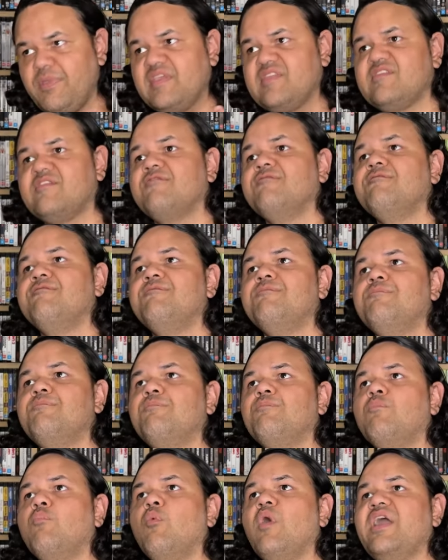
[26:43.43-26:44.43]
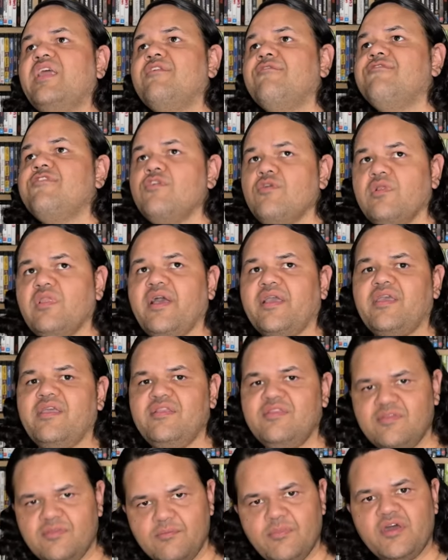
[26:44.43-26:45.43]
best way to view, like
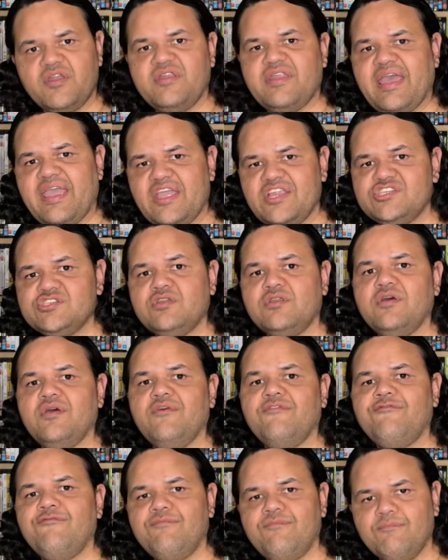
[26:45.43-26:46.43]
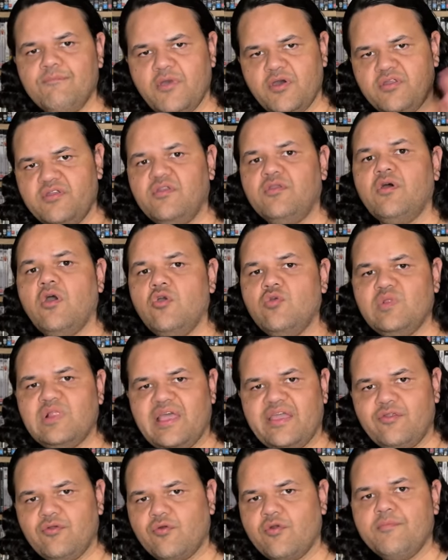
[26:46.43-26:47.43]
in modern age on a modern
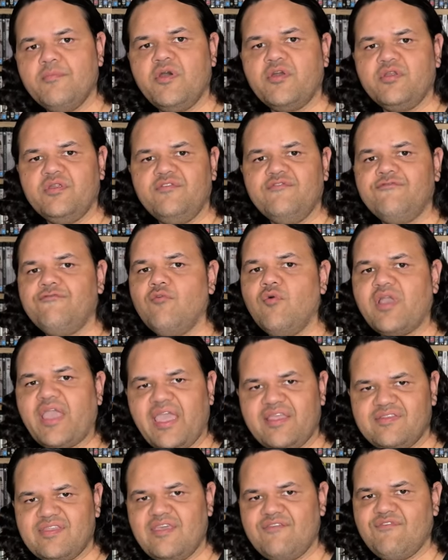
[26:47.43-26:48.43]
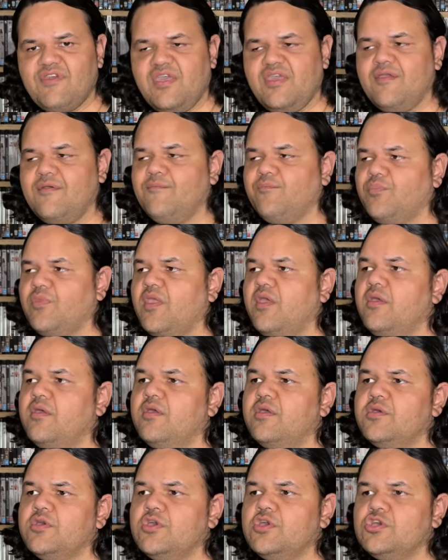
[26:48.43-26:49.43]
OLED or a modern four K T V.
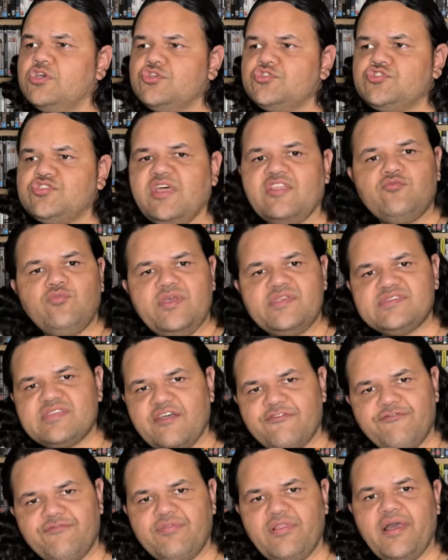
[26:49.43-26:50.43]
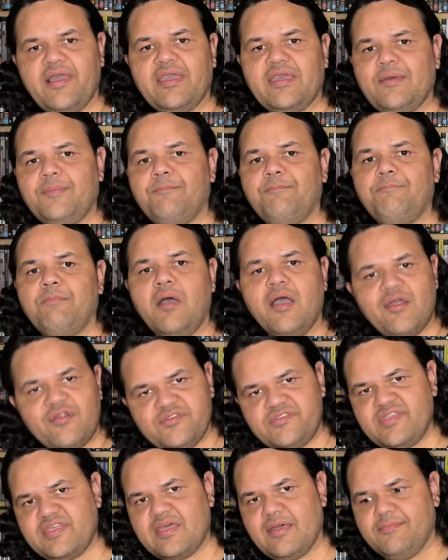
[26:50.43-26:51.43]
So that's where stuff like
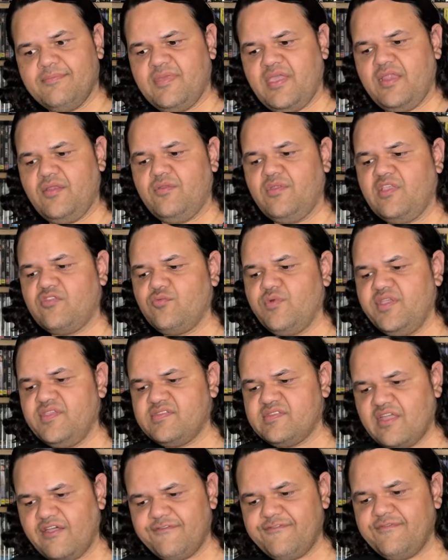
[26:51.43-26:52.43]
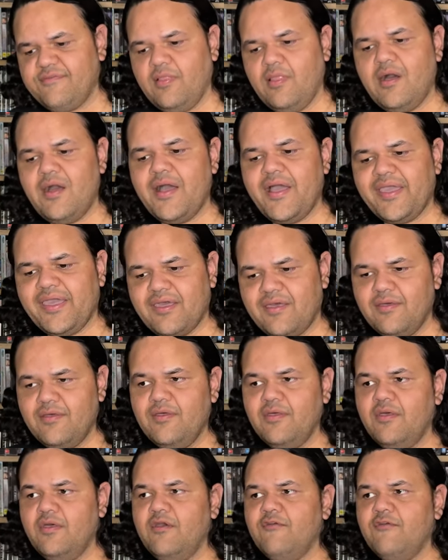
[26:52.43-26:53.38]
piracy come in. That's where stuff like